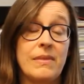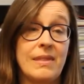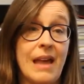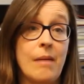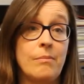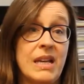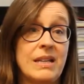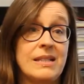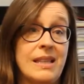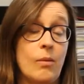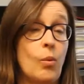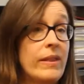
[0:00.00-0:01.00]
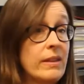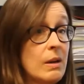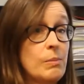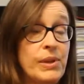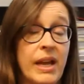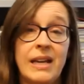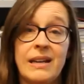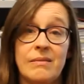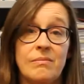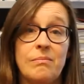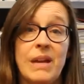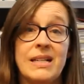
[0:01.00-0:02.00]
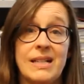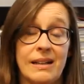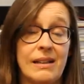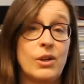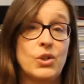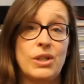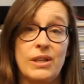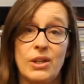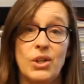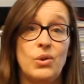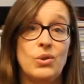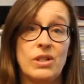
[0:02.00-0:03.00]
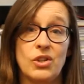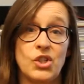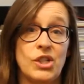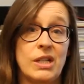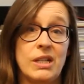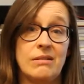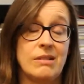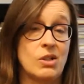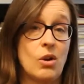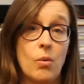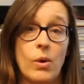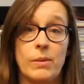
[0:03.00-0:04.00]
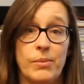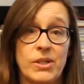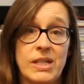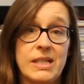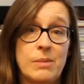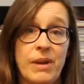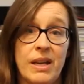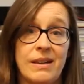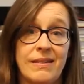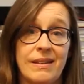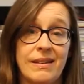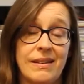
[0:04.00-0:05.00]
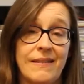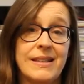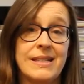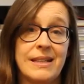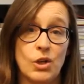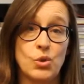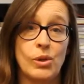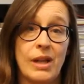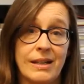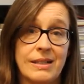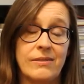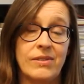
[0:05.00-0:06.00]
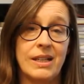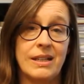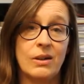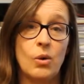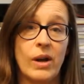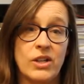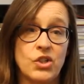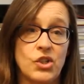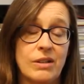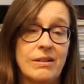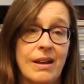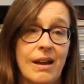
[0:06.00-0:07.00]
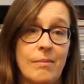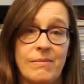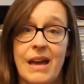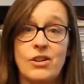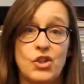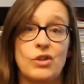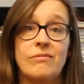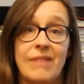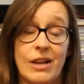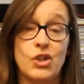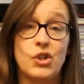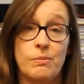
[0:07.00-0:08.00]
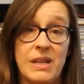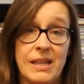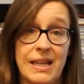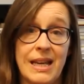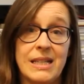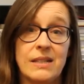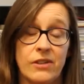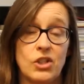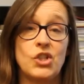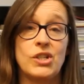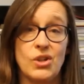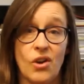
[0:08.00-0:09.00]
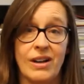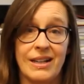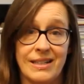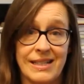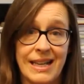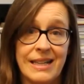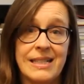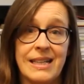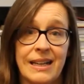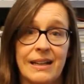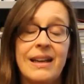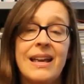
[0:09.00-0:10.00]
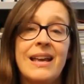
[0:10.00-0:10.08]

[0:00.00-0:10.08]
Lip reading: that means that when the complainant makes it clear to the accused that she does not want to participate in the sexual activity in question, that should be the end of it. She's not consenting.